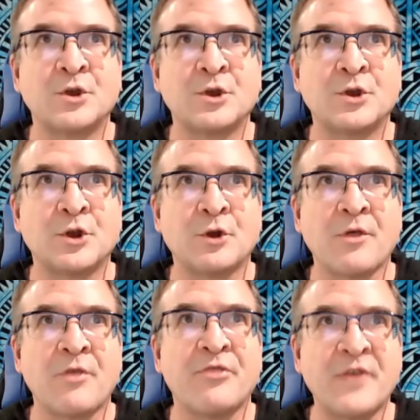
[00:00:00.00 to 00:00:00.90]
you know,
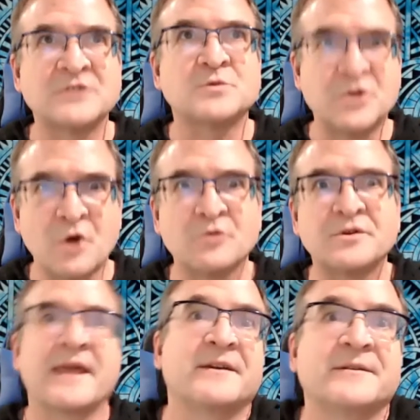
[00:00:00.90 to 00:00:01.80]
the things we don't
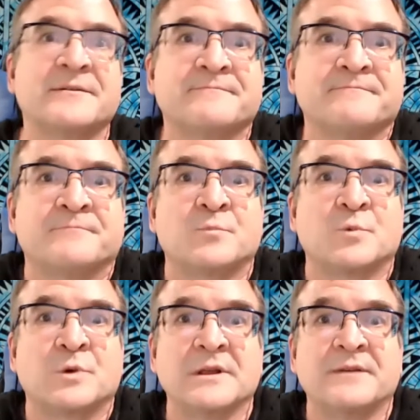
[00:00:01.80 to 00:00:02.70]
take
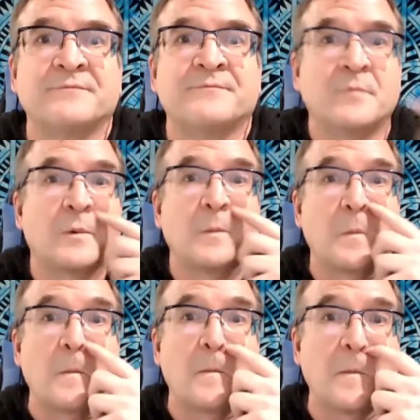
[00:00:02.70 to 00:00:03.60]
really,
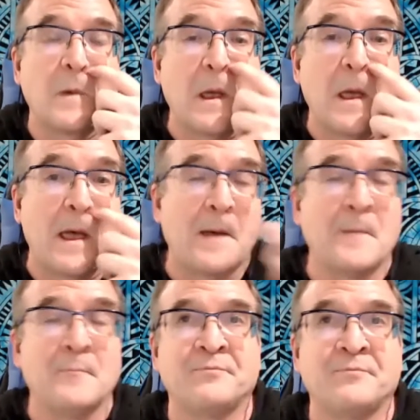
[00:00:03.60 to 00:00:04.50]
I
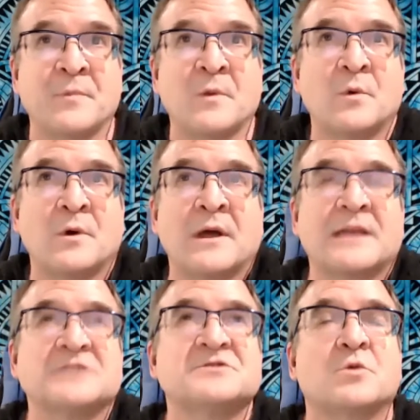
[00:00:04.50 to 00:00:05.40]

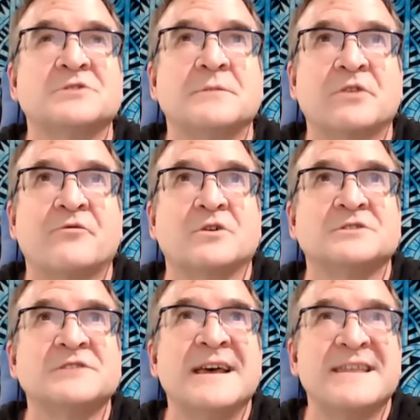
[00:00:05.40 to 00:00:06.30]
guess the words I'm looking for
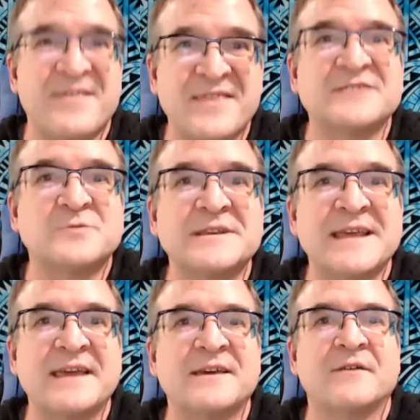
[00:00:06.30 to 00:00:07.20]
is the things we
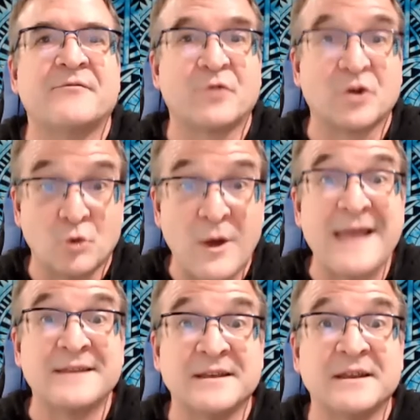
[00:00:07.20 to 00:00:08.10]
take for
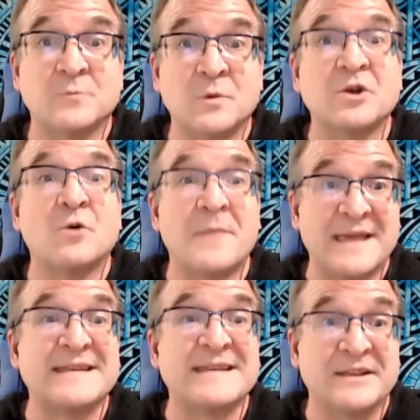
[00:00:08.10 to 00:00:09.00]
granted and we don't
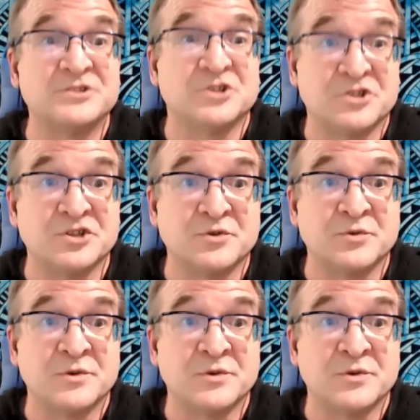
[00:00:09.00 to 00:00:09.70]
pay attention to.